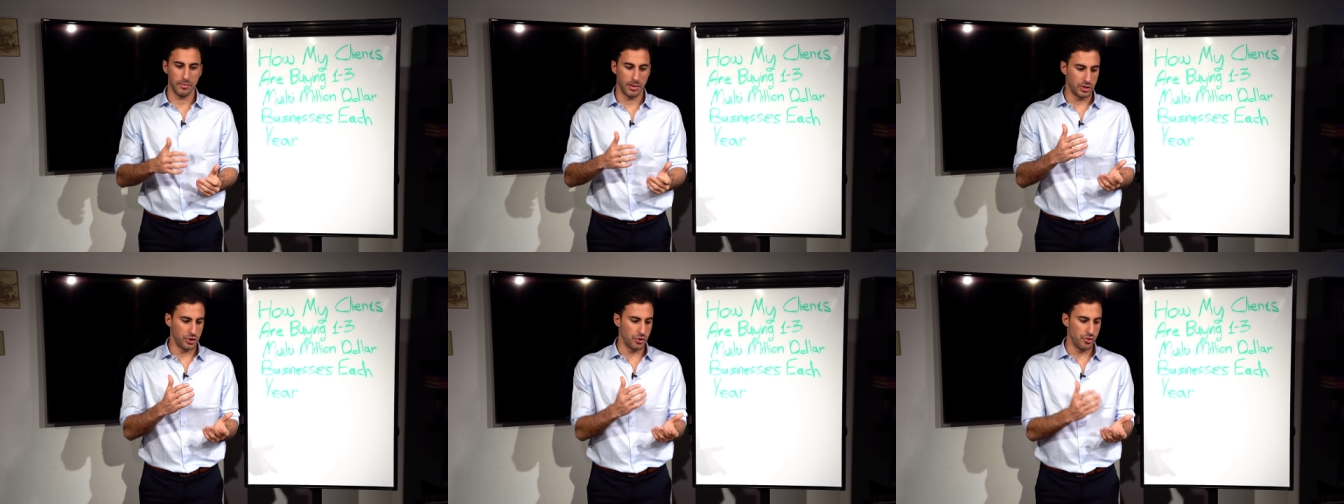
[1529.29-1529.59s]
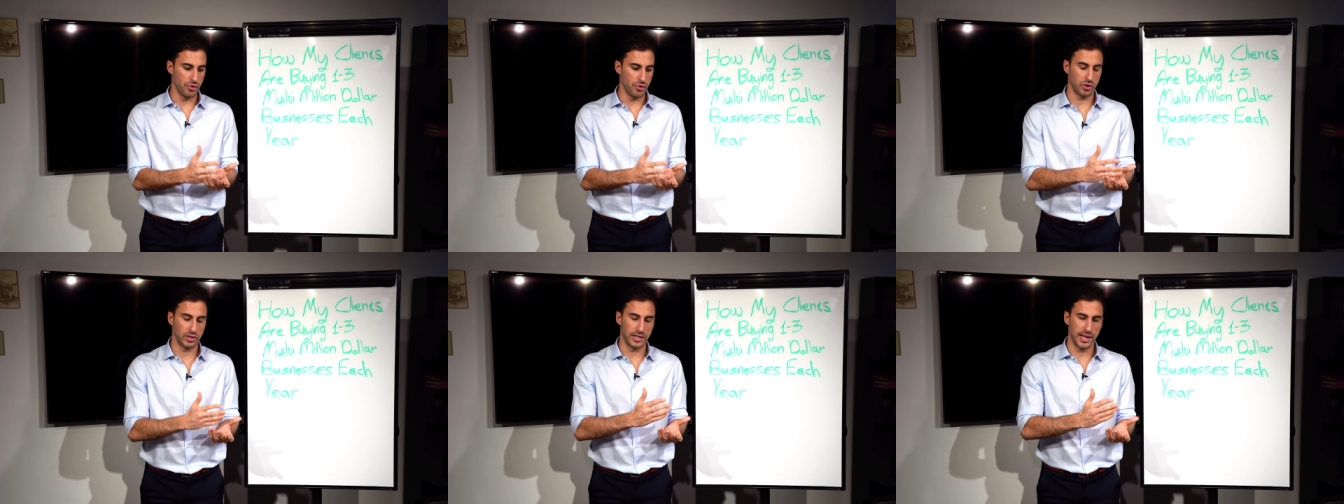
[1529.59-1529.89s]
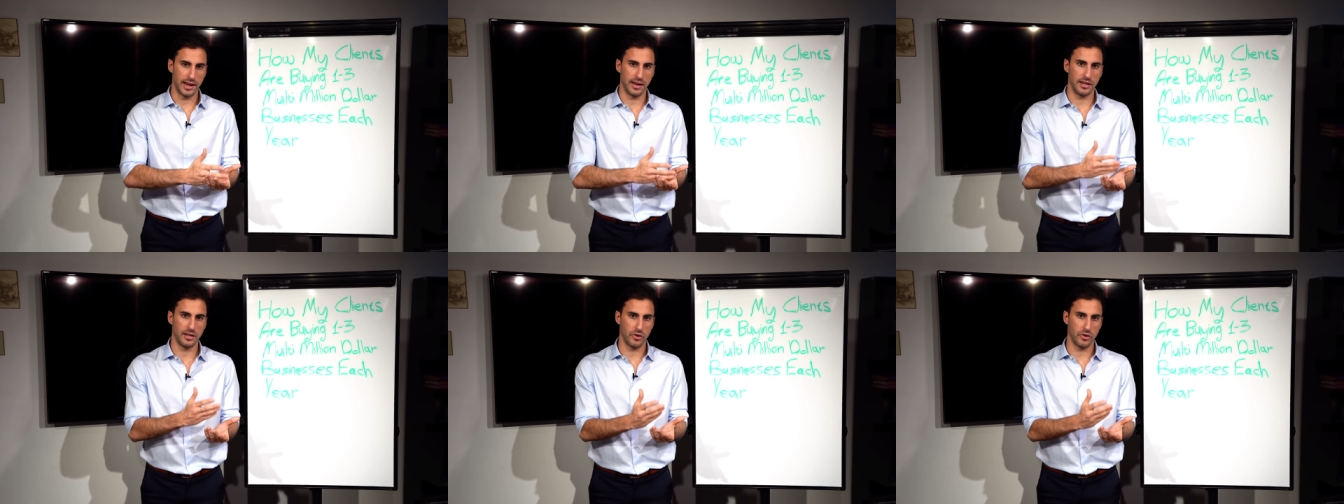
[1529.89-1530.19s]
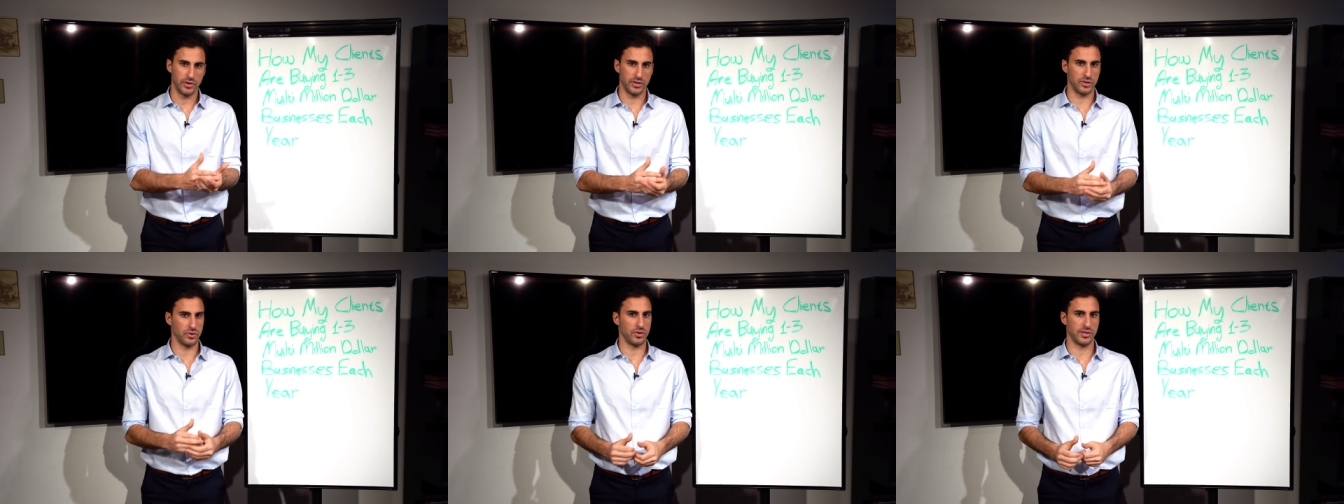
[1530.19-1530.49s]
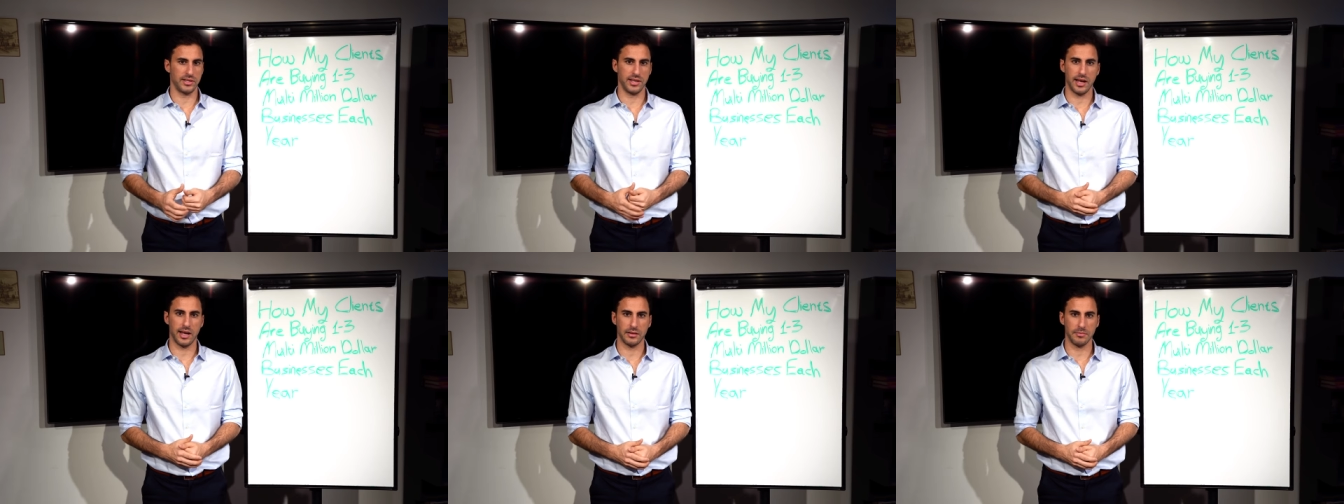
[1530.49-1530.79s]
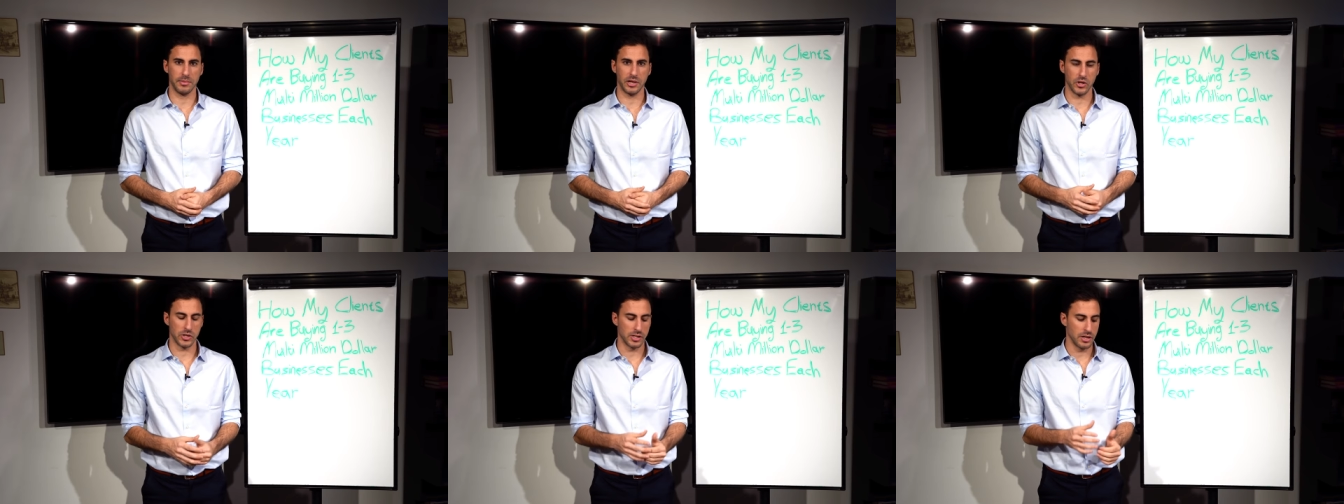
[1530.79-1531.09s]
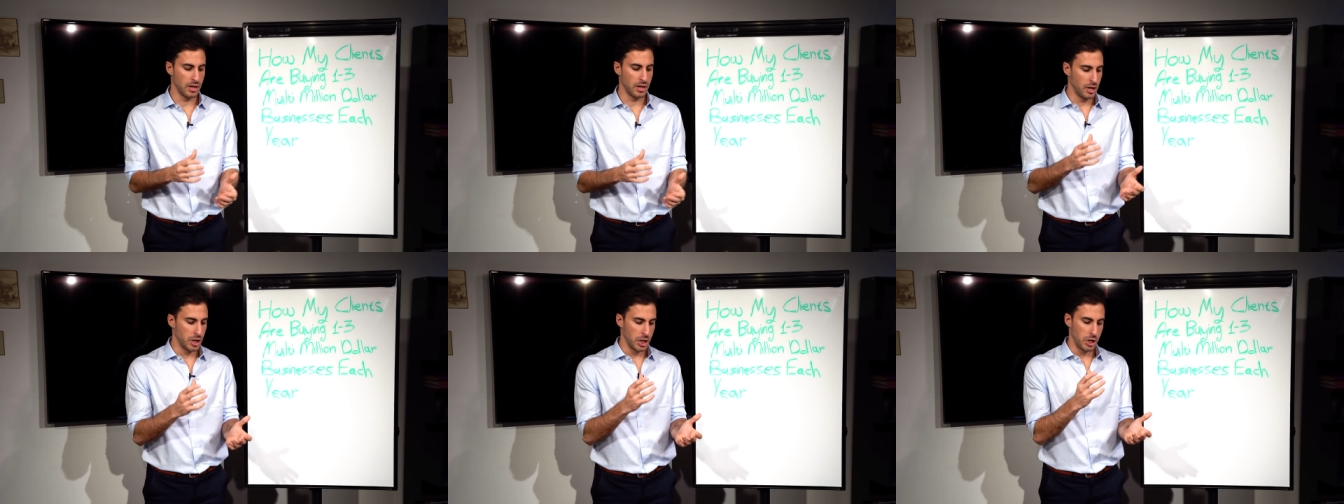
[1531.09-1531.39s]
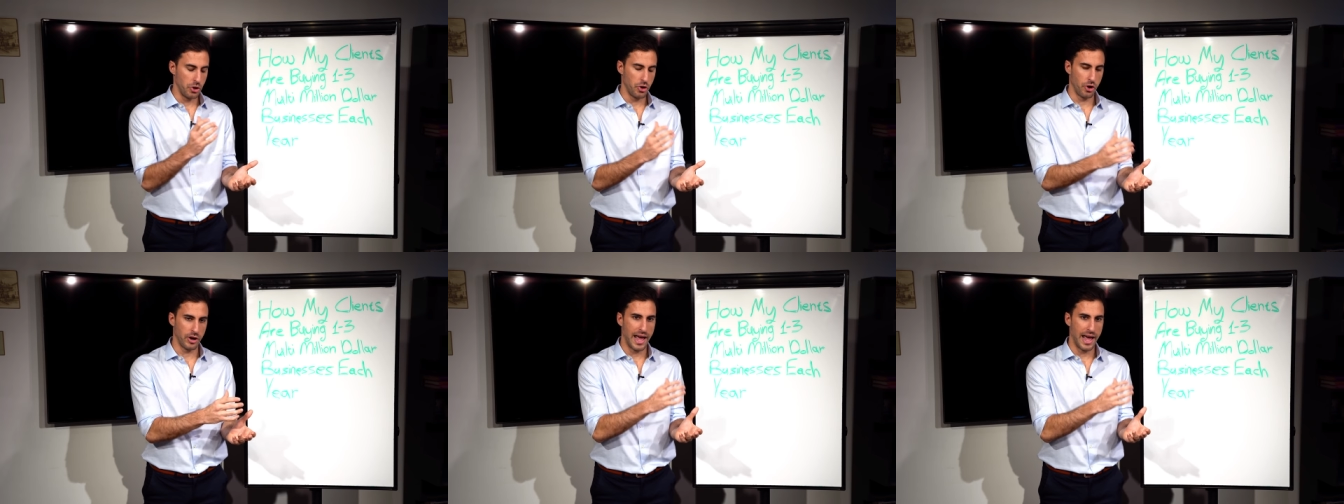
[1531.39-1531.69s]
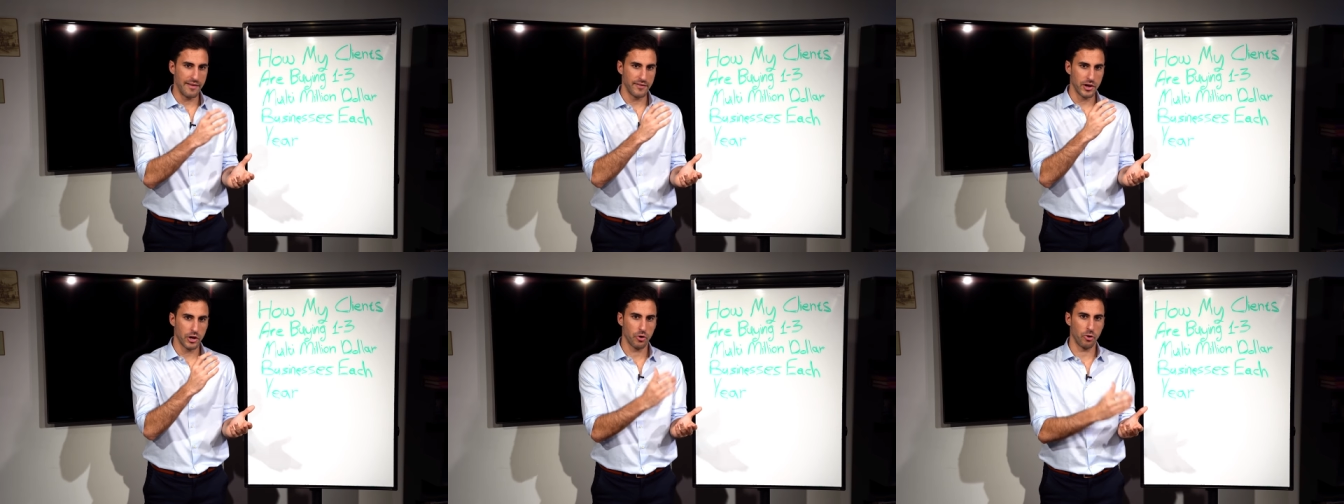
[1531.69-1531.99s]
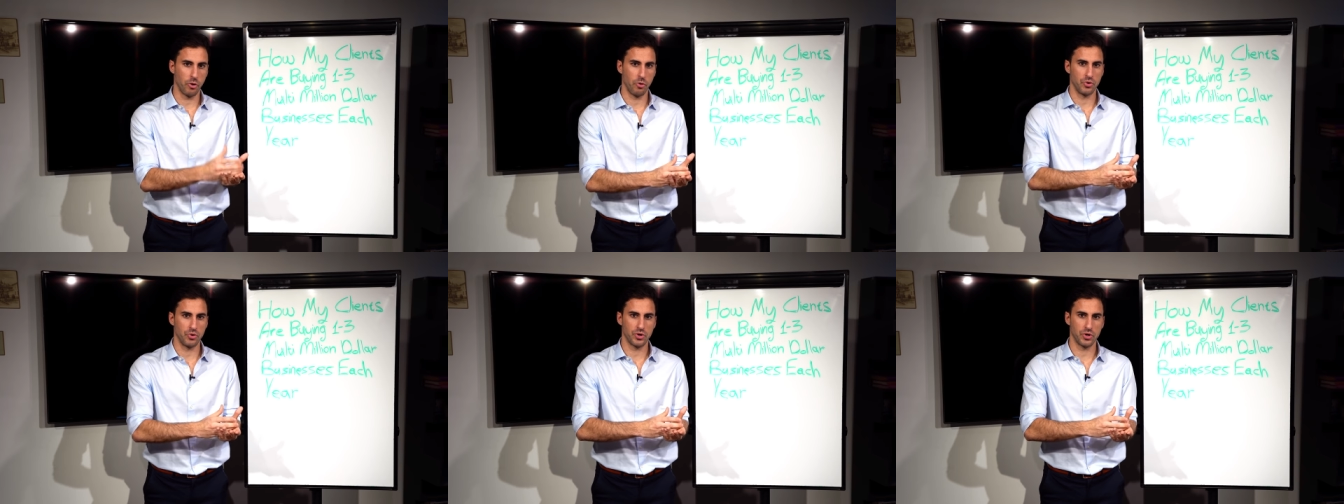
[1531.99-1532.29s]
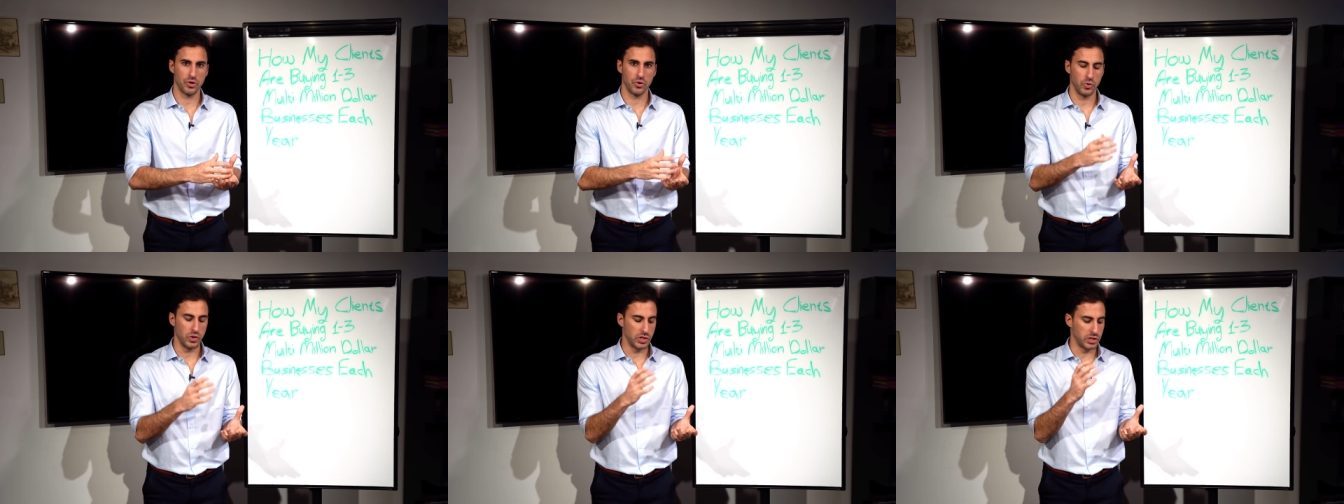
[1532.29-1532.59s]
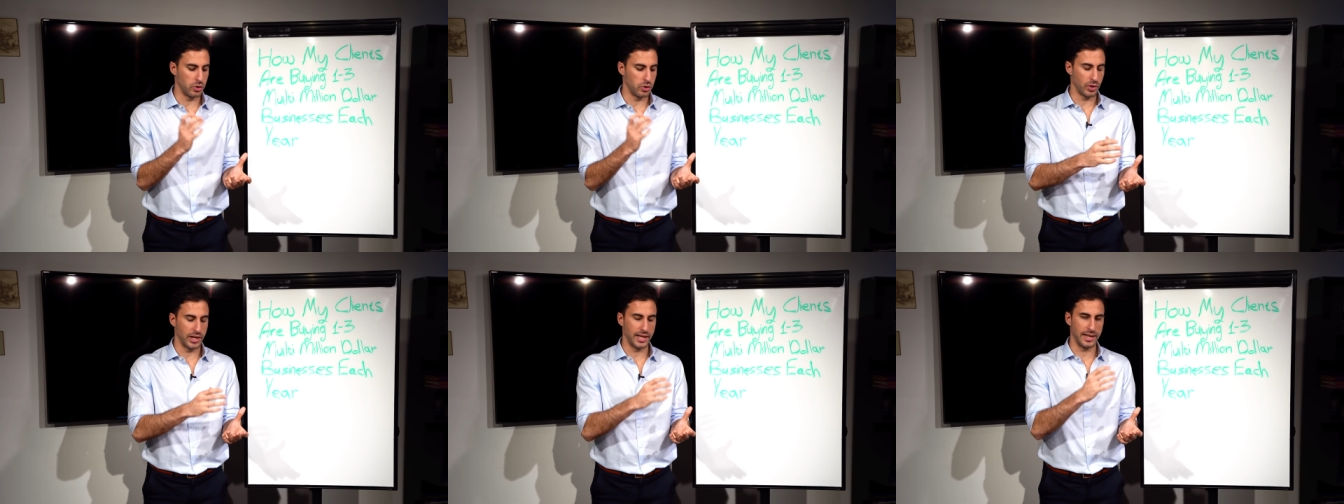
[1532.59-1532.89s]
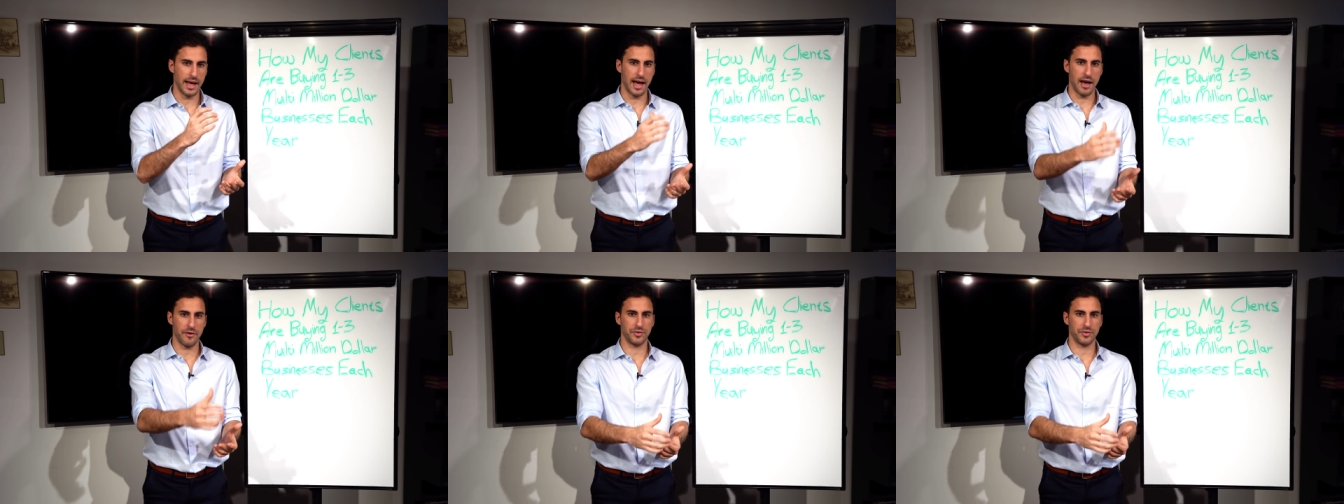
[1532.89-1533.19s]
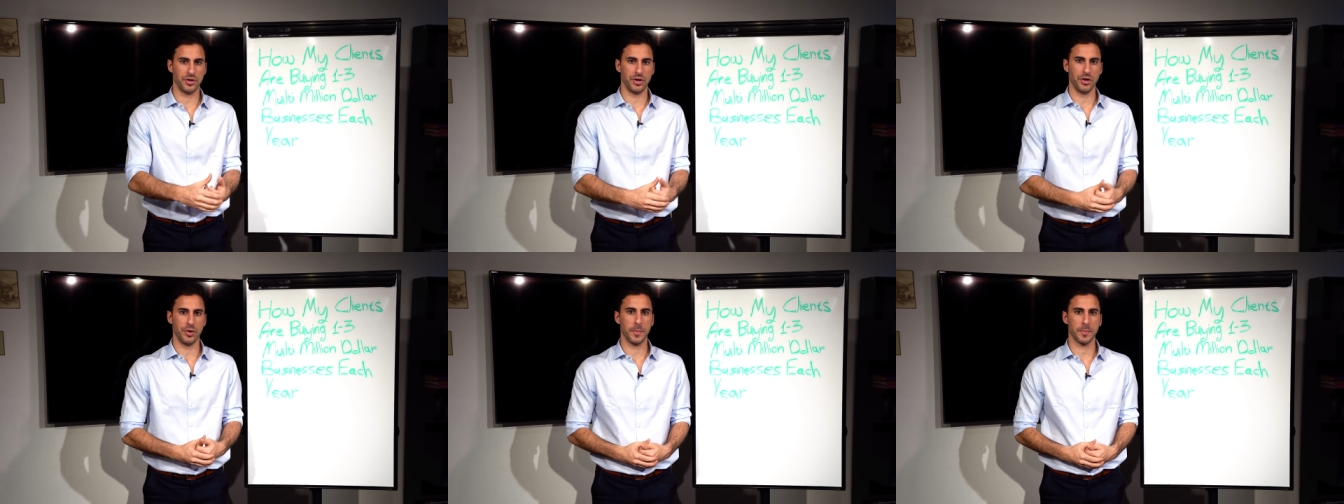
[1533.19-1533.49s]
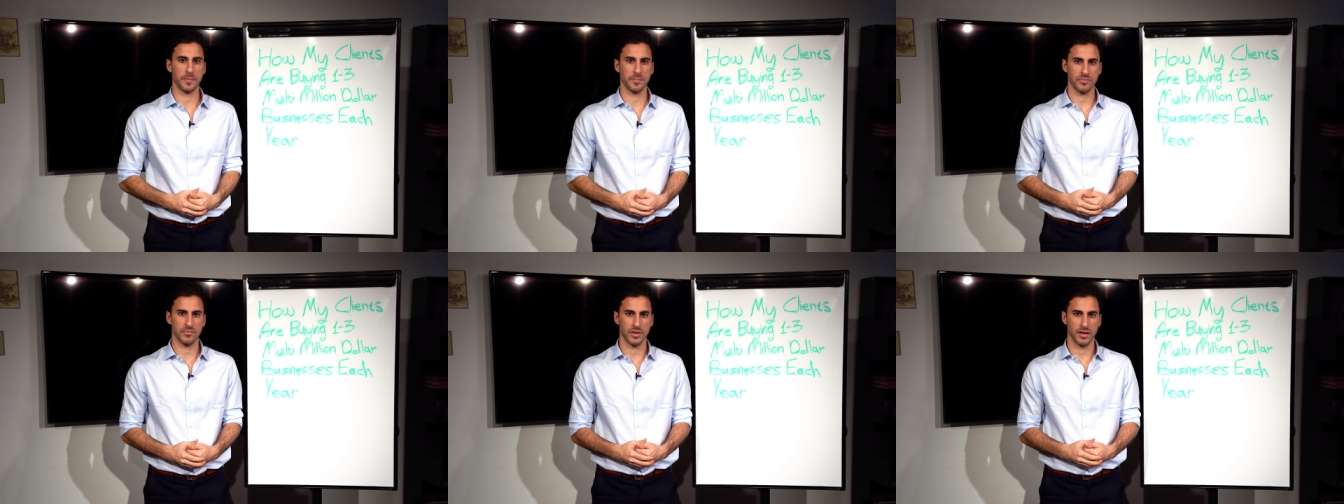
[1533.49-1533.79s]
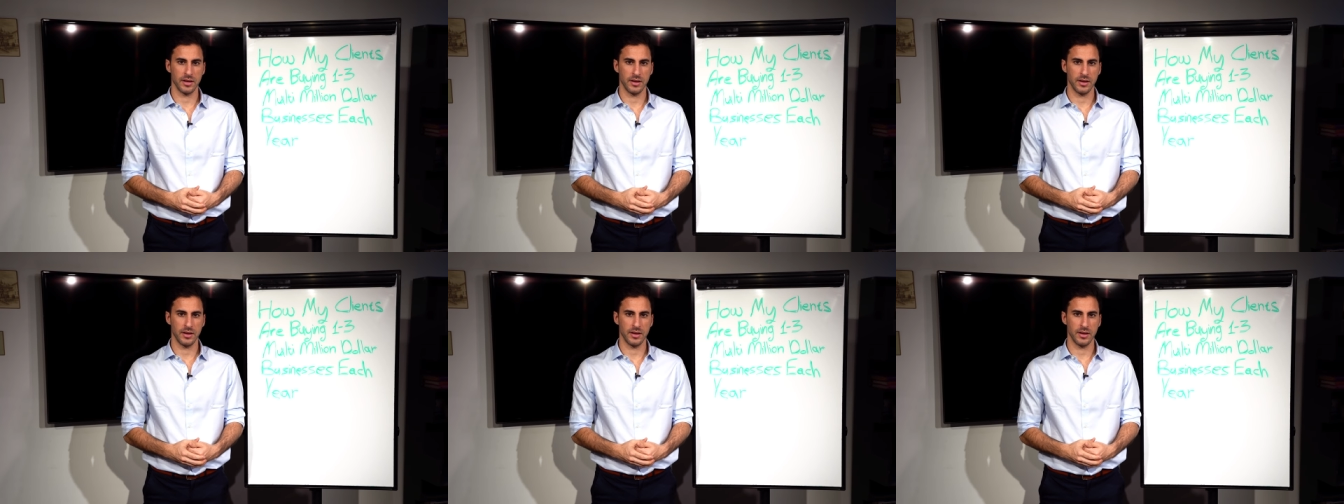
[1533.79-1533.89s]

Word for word: but you're not getting the results yet because you don't have a coach who's looking after you.